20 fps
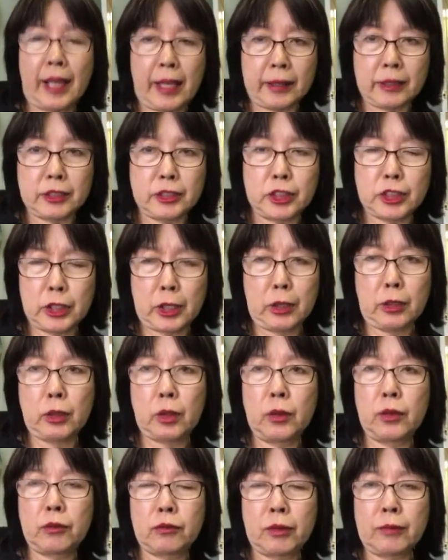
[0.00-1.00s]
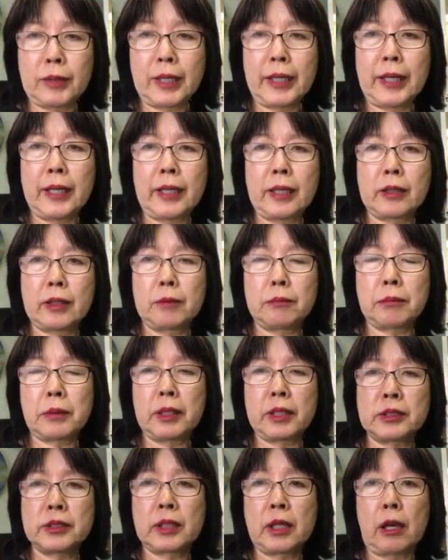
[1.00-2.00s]
Helen Chin Lui from The Healing
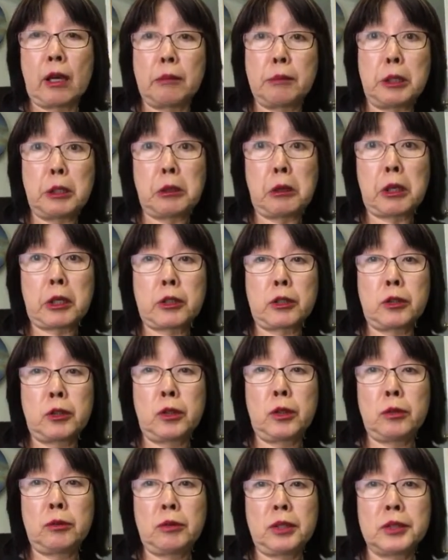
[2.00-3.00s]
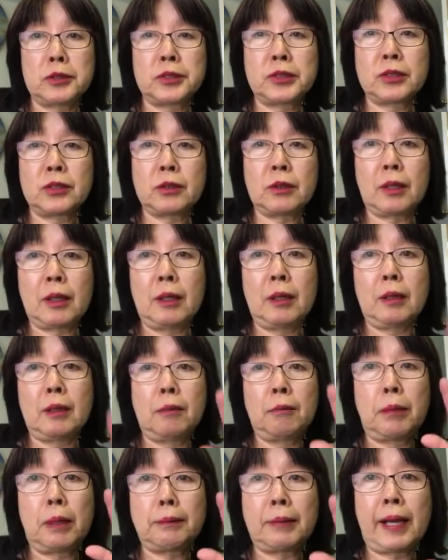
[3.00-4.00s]
Place. I'll be talking to you real soon.
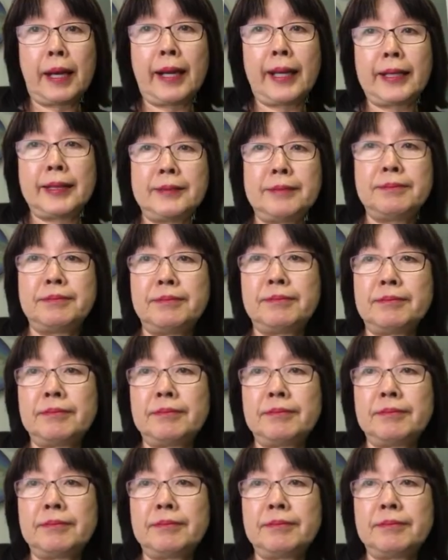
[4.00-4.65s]
Bye-bye.